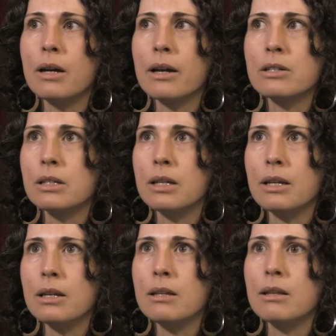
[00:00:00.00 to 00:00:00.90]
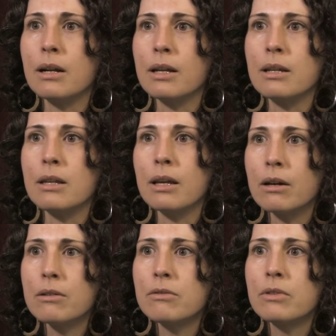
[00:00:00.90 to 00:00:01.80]
actually any that I can
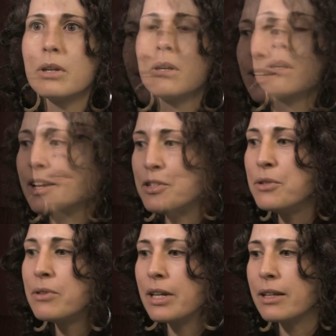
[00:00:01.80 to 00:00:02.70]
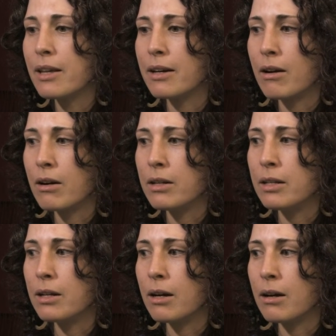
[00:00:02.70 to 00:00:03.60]
think of. I do think
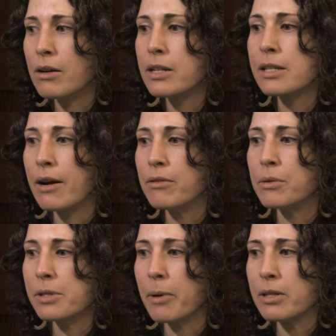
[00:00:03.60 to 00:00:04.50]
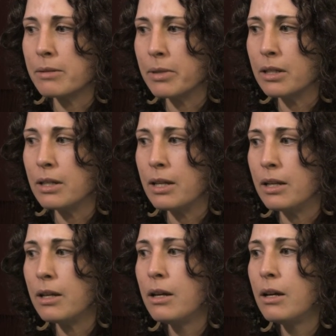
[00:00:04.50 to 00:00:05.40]
that artists have a
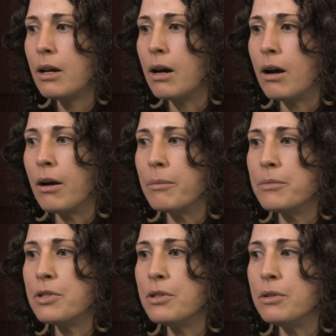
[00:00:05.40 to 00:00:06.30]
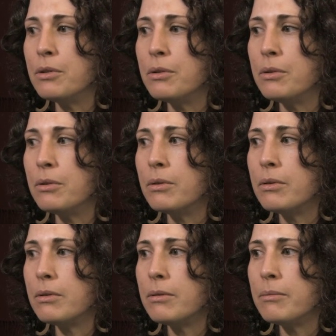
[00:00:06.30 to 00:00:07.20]
responsibility
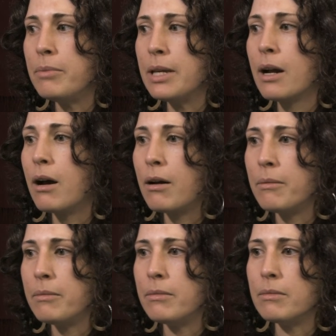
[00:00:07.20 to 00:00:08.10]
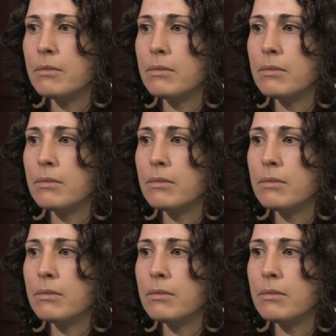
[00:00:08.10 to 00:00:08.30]
to become